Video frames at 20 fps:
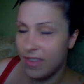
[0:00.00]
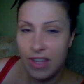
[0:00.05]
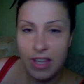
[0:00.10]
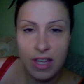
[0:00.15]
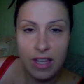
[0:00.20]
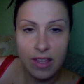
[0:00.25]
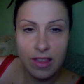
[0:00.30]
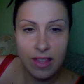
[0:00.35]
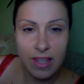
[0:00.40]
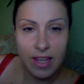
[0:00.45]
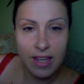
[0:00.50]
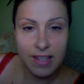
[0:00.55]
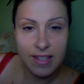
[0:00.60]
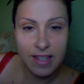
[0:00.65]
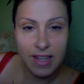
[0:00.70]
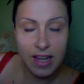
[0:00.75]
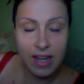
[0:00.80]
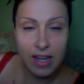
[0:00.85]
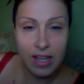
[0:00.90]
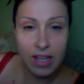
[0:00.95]
the things
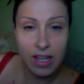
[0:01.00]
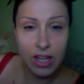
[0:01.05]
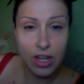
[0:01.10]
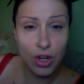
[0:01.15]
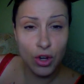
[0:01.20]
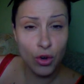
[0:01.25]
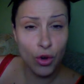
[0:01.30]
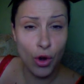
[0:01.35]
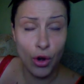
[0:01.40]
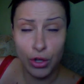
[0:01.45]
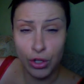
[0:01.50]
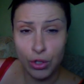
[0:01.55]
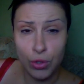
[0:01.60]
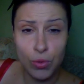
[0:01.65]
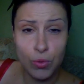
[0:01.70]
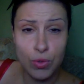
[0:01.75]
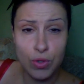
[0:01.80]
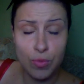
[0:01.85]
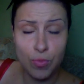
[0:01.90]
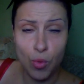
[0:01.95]
in here are
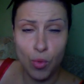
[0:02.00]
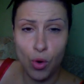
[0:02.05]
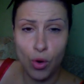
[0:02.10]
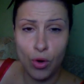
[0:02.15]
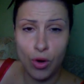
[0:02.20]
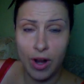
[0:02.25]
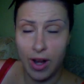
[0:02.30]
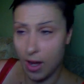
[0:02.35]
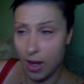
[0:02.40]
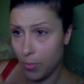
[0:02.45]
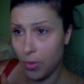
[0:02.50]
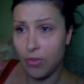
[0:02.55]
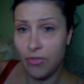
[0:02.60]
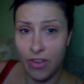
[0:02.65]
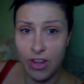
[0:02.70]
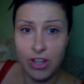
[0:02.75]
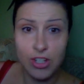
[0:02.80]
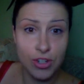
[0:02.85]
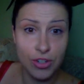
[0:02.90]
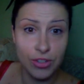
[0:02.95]
used more at a
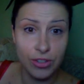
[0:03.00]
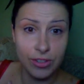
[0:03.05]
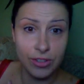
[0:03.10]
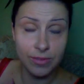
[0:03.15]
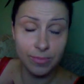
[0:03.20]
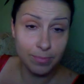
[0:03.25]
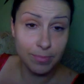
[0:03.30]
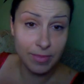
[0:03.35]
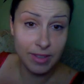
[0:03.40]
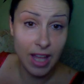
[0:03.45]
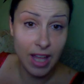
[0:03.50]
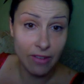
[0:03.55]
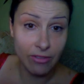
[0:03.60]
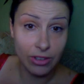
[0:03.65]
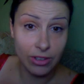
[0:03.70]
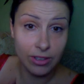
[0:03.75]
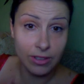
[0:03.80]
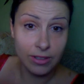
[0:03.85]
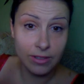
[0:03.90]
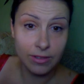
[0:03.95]
professional
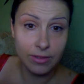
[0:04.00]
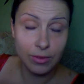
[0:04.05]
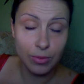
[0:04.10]
level,